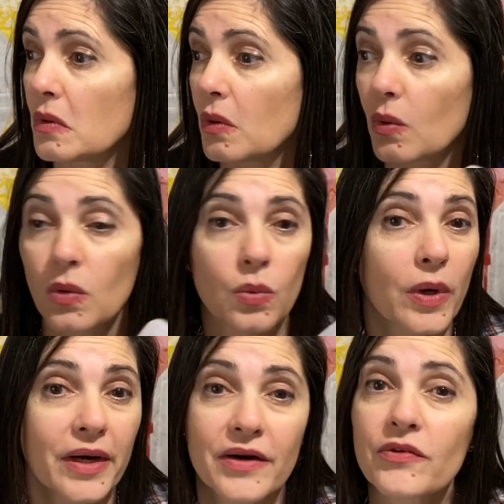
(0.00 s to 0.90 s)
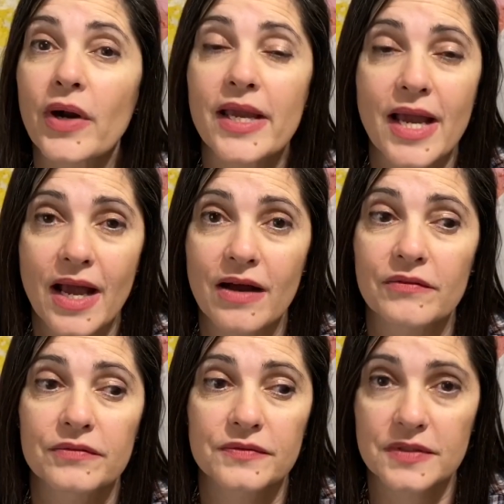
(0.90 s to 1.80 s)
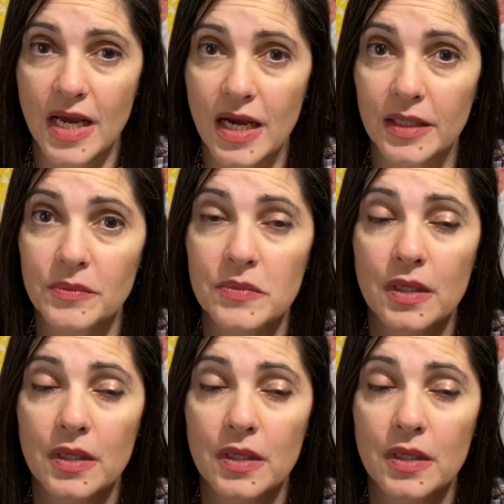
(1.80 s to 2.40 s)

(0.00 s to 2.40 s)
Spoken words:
or wherever I have time.